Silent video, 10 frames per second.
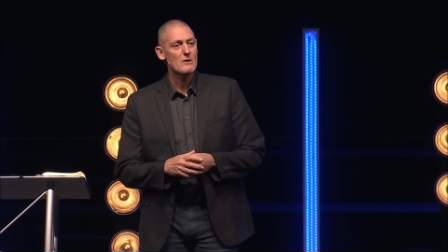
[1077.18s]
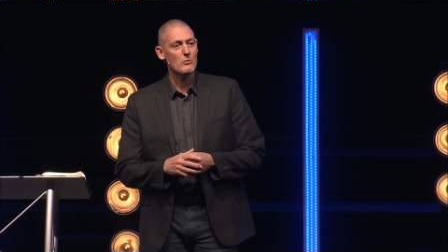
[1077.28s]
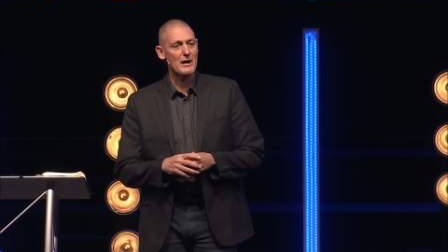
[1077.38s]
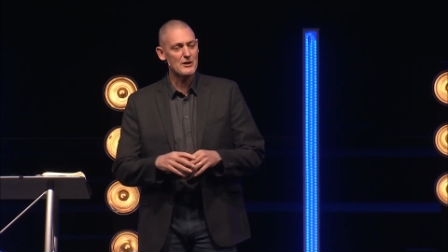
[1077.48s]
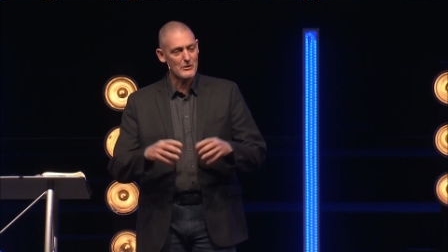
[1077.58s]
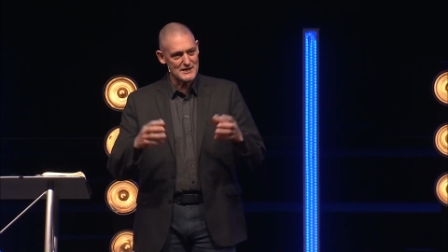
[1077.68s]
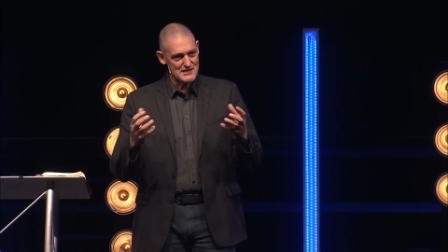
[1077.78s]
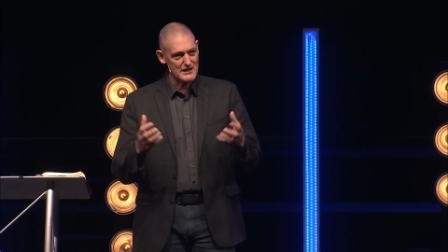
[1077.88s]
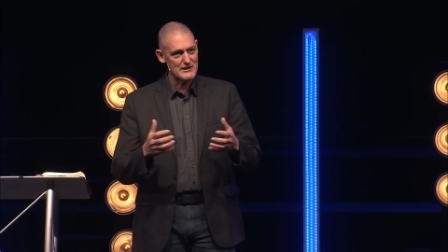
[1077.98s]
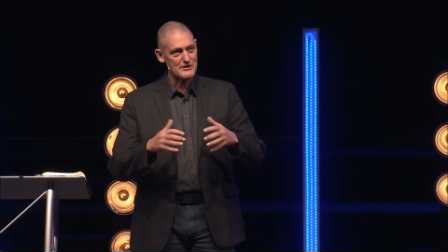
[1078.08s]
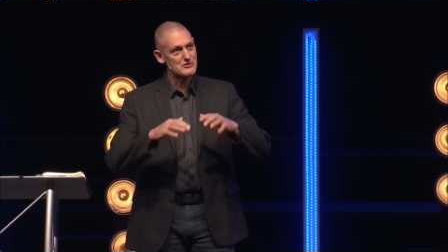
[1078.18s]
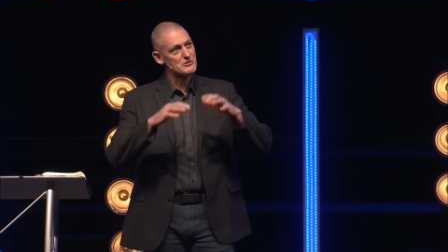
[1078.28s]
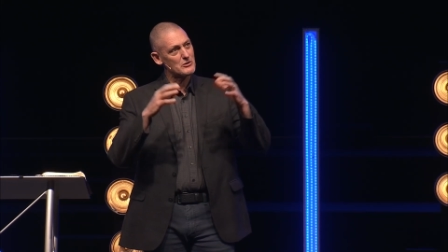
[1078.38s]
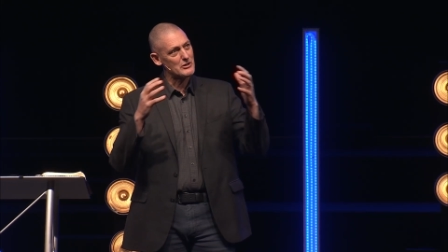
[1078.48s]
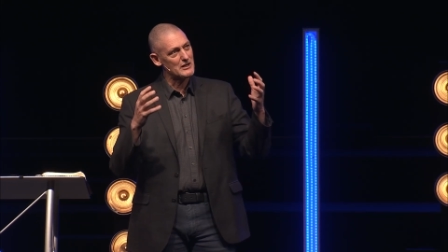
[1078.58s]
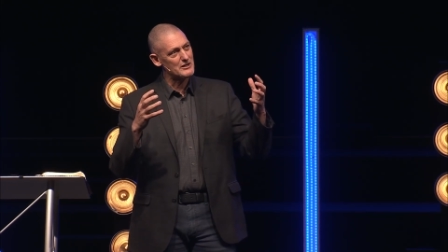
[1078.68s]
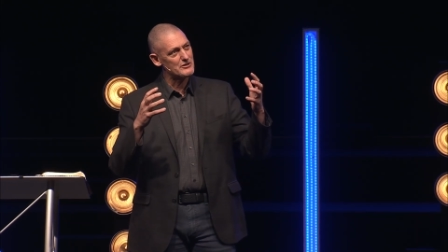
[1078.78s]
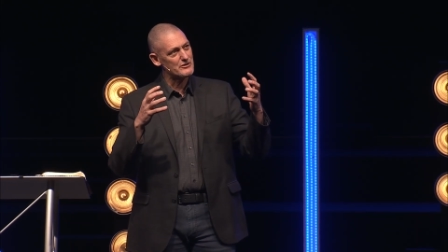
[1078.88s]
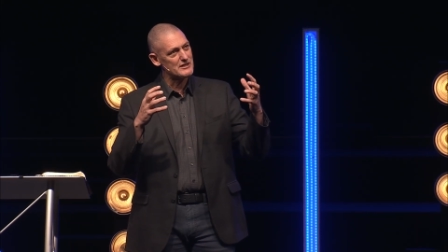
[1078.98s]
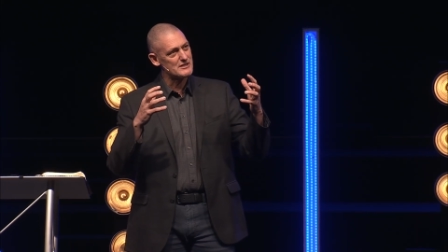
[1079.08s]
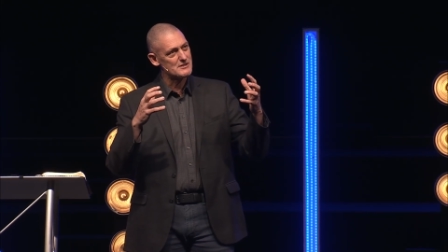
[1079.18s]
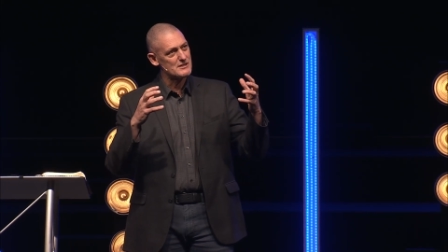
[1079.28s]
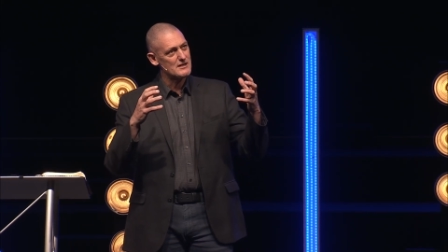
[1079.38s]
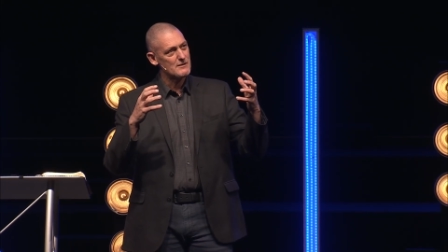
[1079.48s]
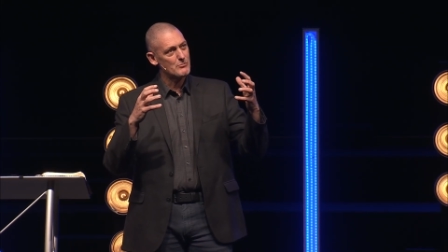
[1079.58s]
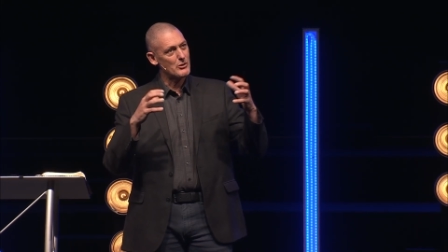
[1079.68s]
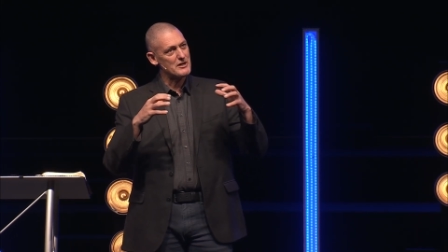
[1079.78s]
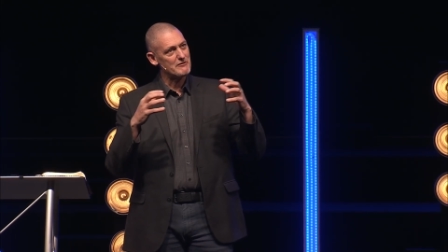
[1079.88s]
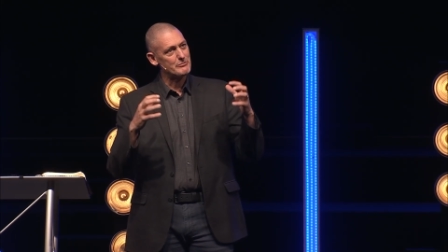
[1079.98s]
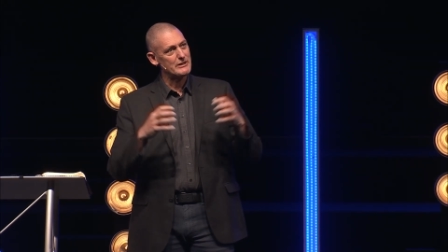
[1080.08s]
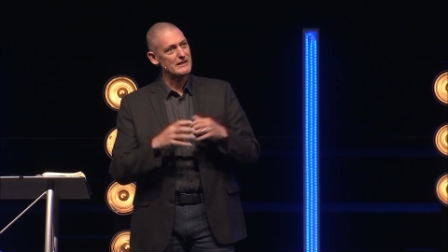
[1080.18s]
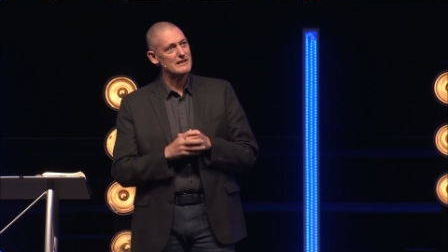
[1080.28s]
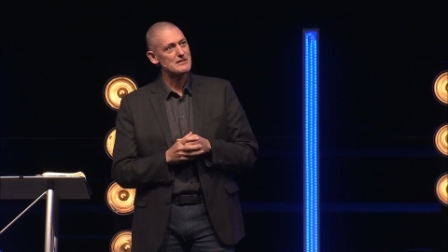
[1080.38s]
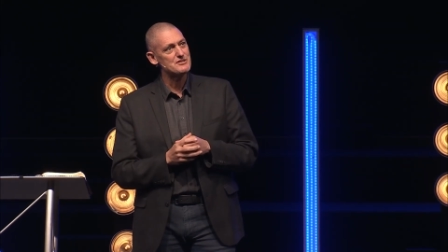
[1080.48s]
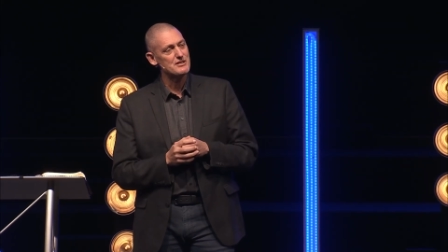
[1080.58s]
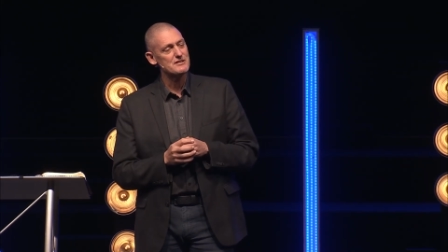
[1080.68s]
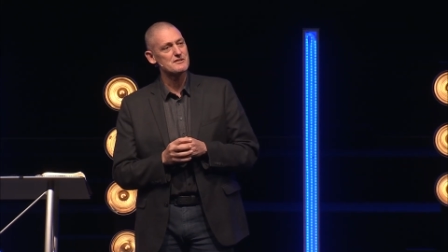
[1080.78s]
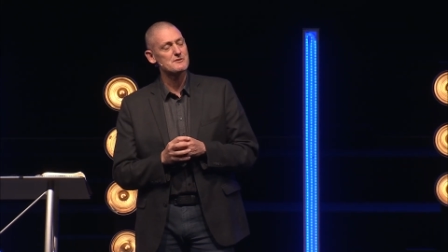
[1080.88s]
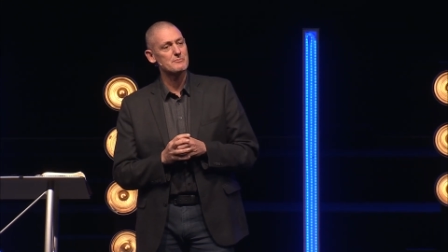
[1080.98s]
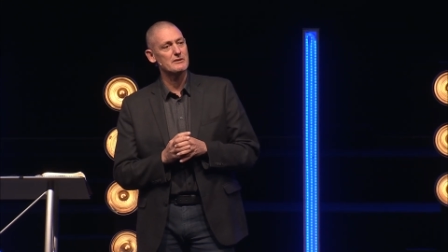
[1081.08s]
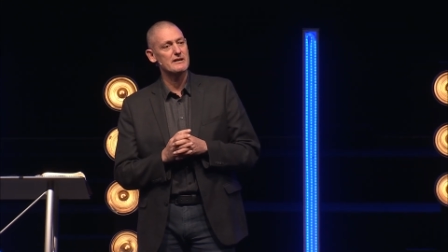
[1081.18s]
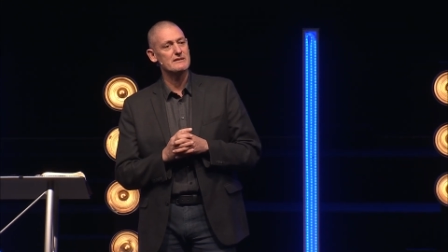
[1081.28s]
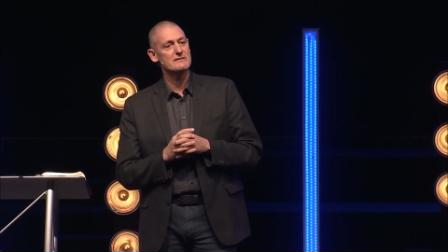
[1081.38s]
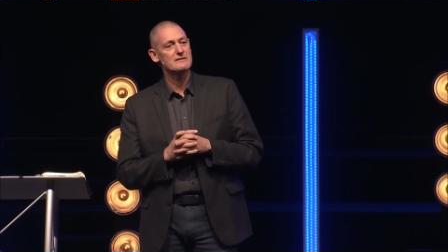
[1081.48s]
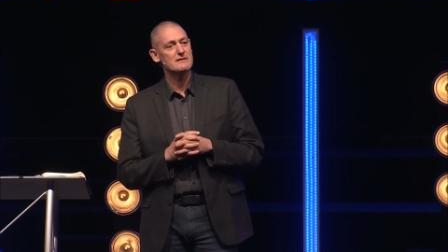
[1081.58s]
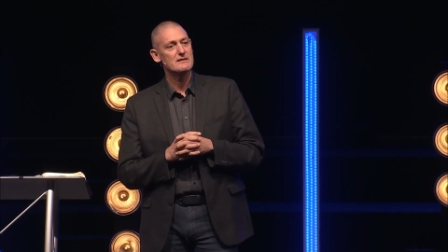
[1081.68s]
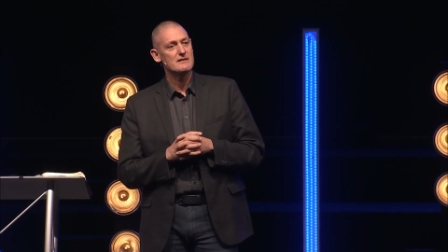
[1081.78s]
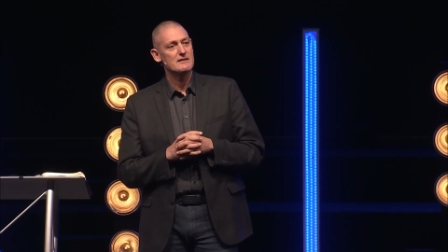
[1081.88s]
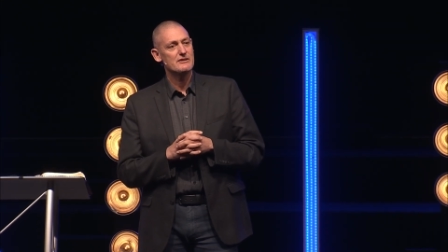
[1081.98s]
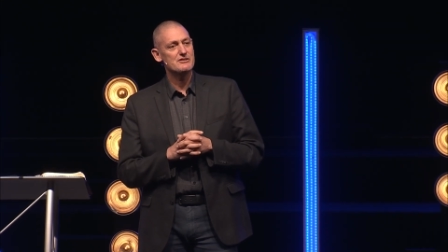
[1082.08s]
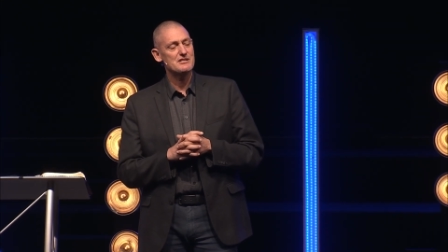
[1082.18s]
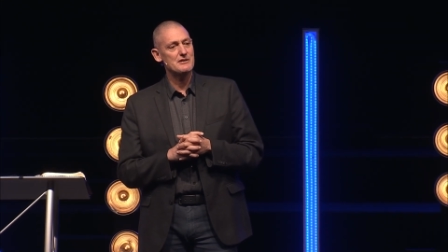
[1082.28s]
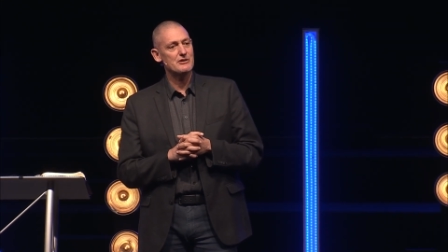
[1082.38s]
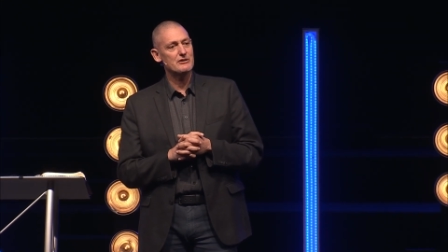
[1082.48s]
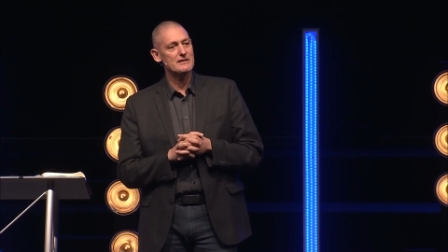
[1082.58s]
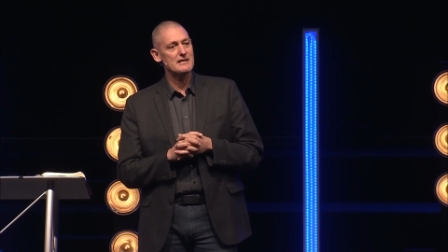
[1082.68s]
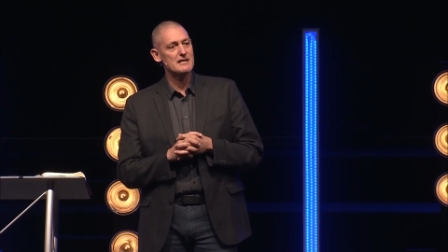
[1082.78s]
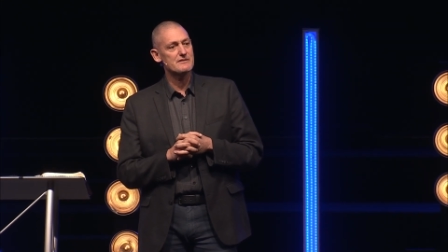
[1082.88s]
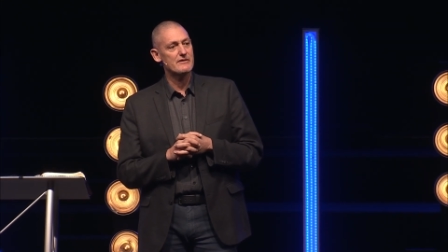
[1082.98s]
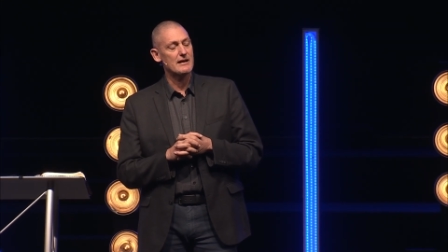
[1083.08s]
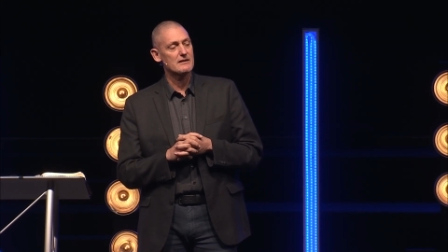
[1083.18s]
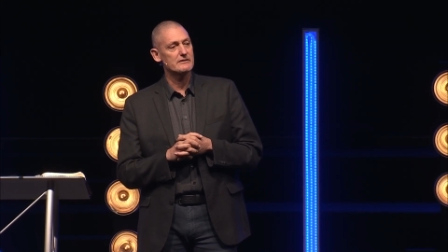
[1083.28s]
Why do I tell that story under this point of bleeding as Jesus bled? You see, in the early days of that